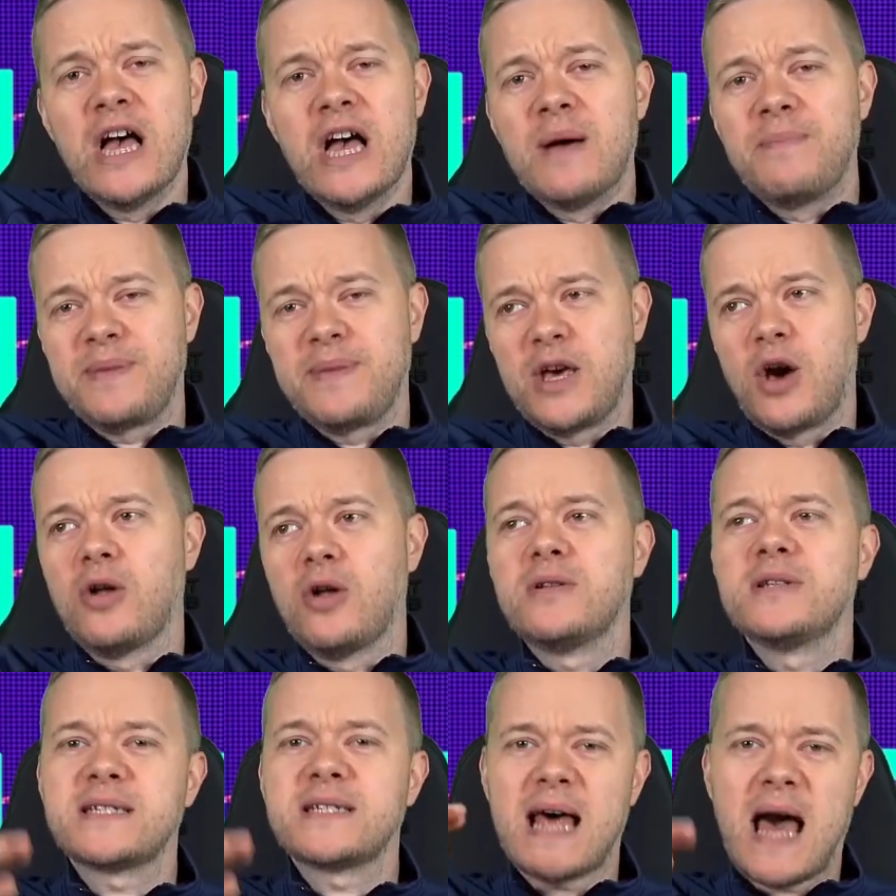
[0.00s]

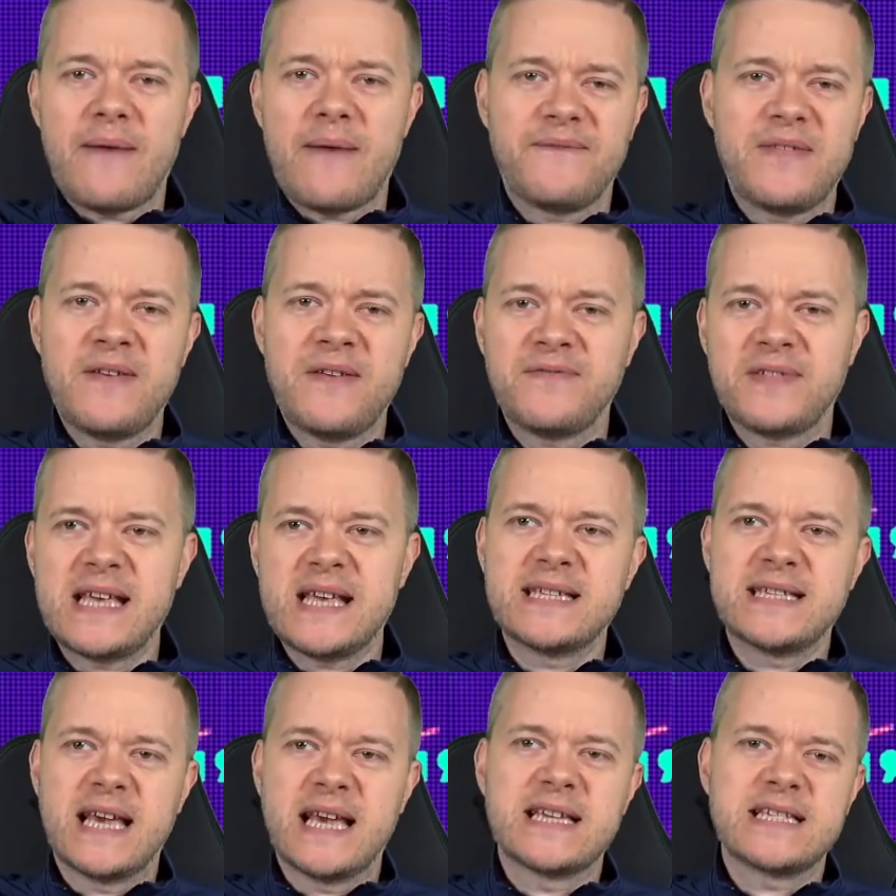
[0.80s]
beyond that 50,
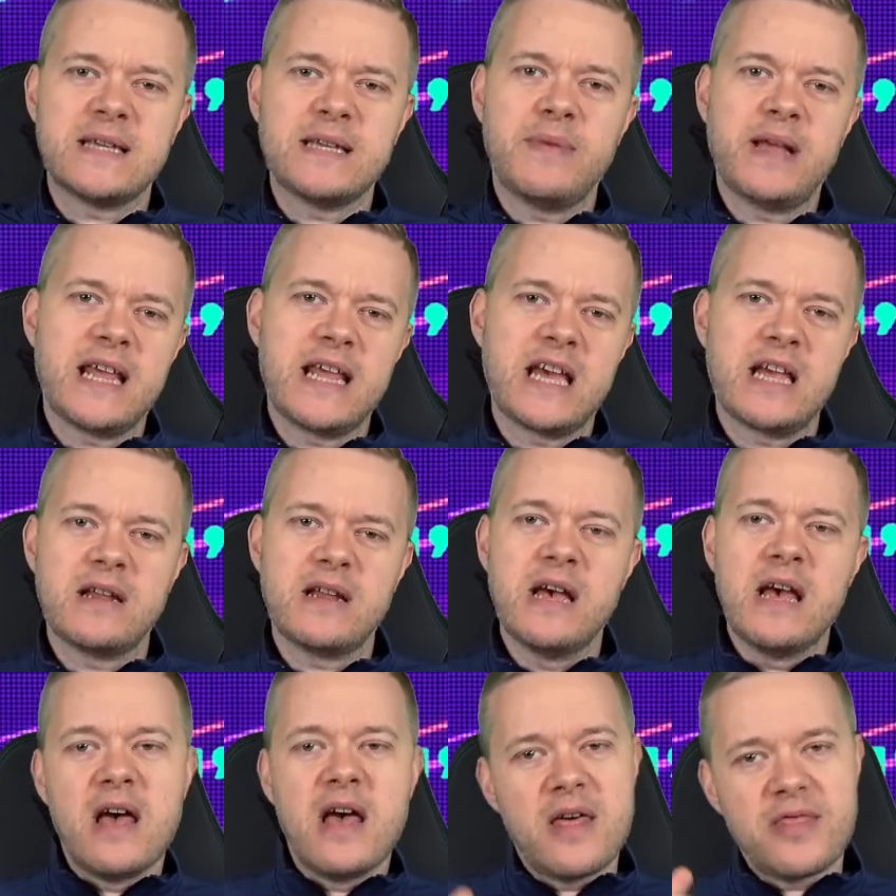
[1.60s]
60
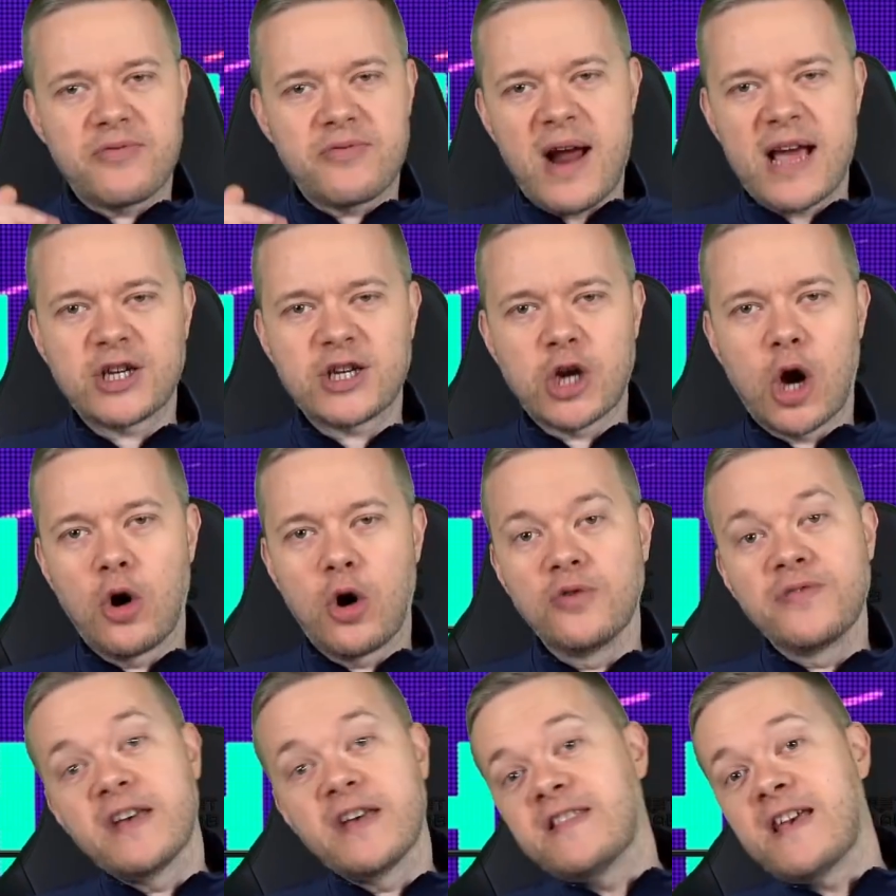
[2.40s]
million
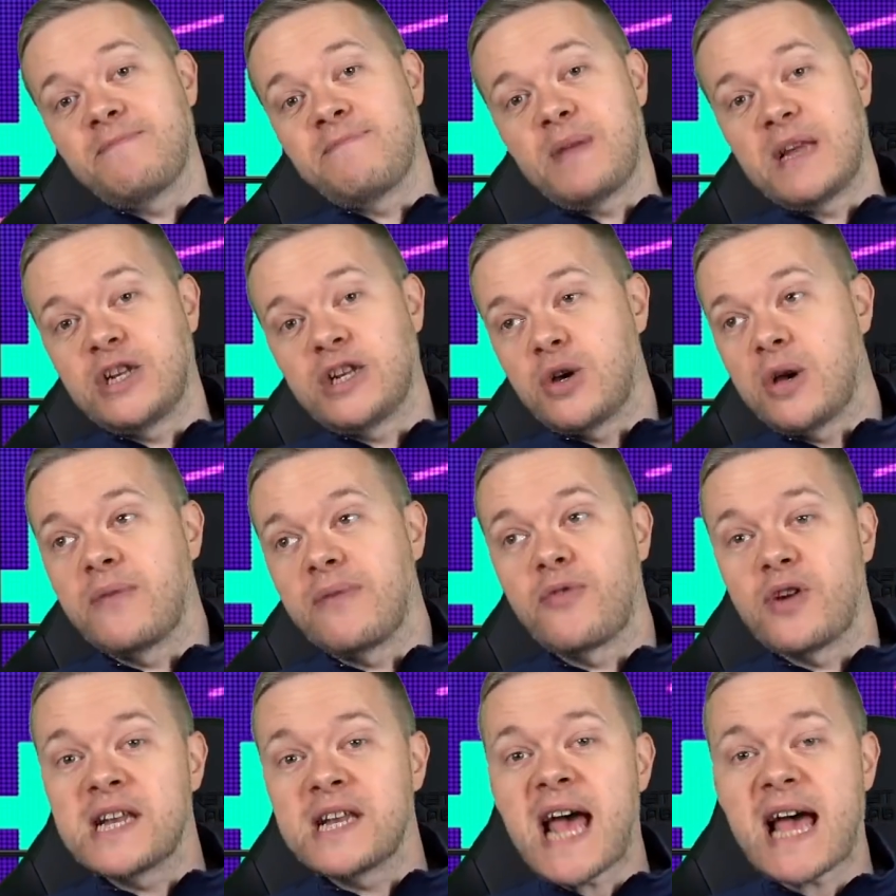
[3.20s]
threshold that they've been doing
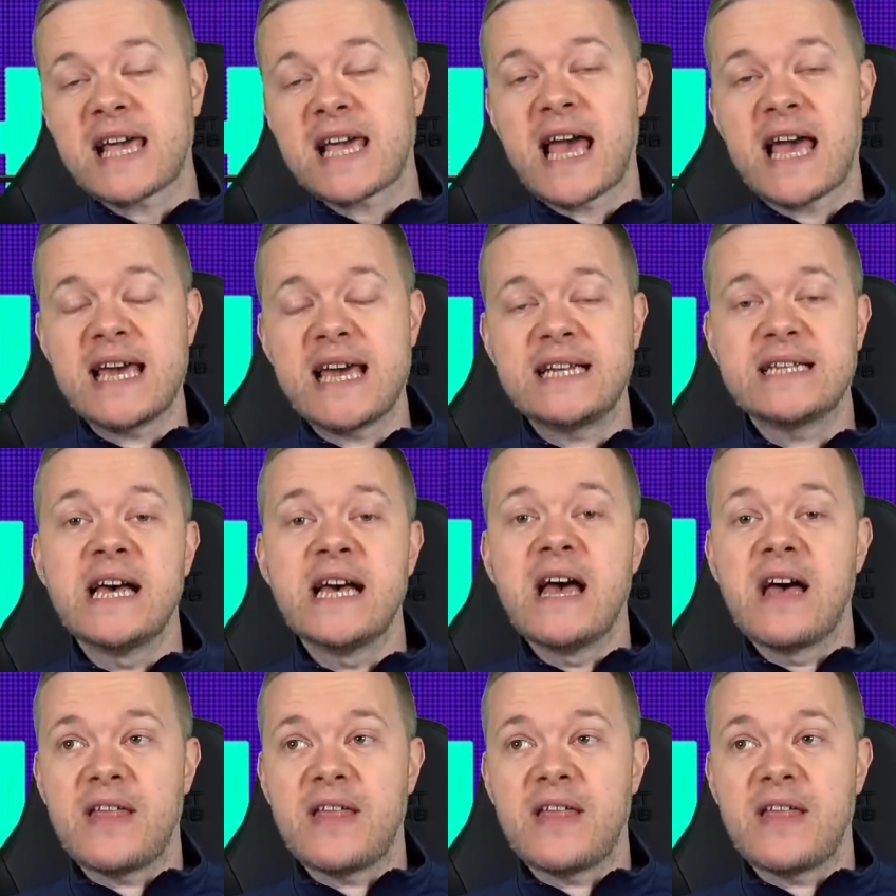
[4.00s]
for a decade.